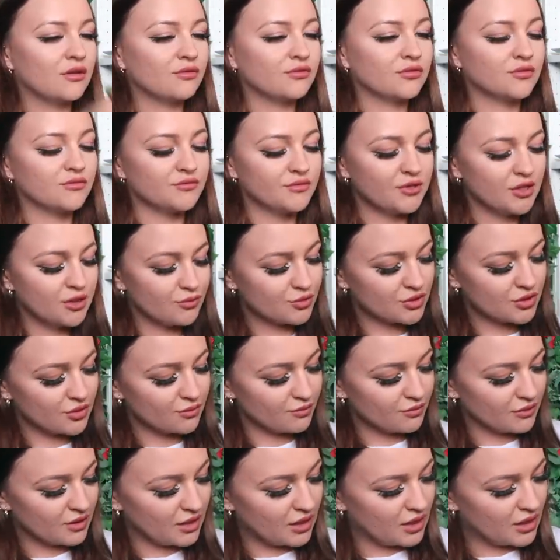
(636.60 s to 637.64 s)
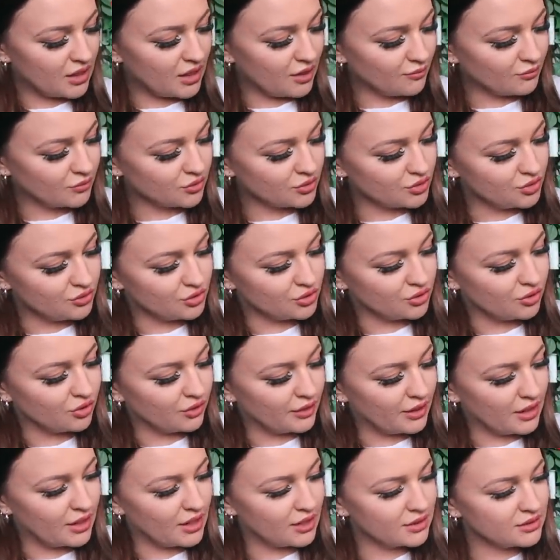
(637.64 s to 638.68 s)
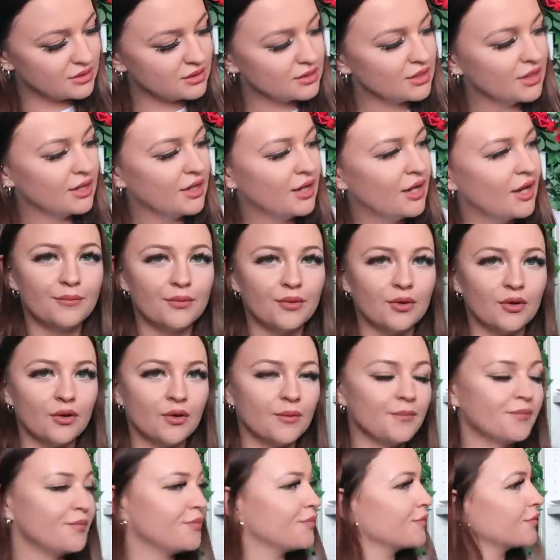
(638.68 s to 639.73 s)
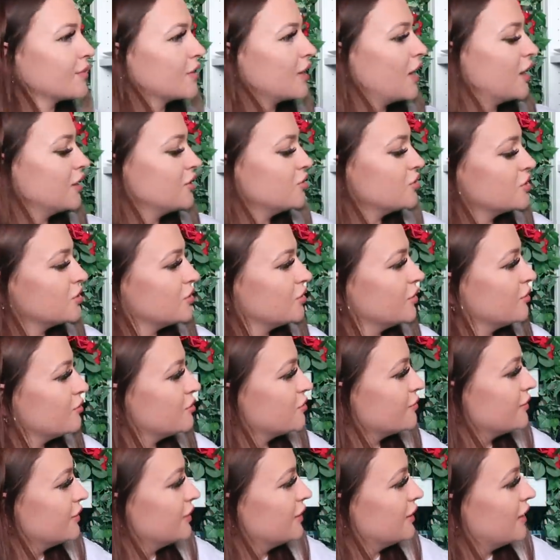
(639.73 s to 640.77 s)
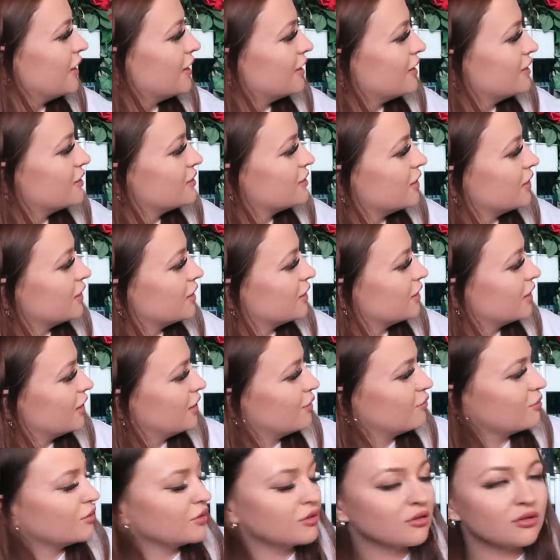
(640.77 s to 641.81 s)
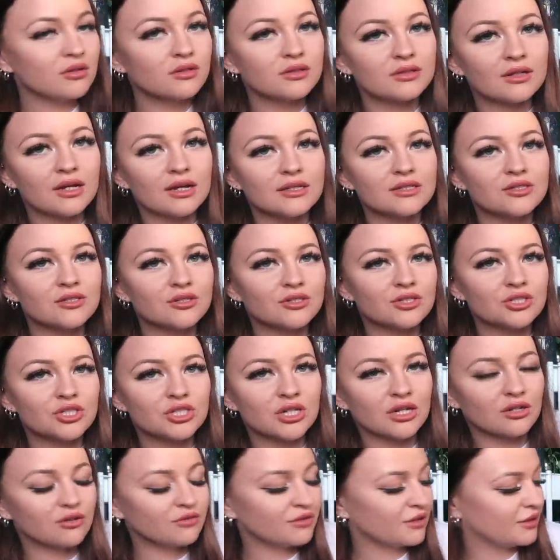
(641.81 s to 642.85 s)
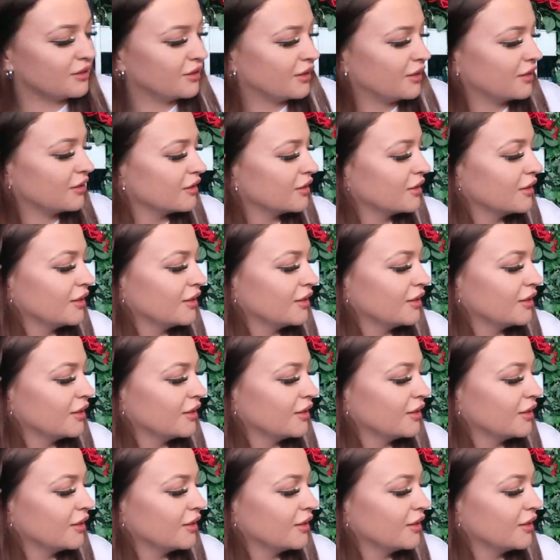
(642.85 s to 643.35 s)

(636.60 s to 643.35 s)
the front room or something. I'm not too sure yet, but I just thought it was really nice. Like, it will look nice on a shelf, I think.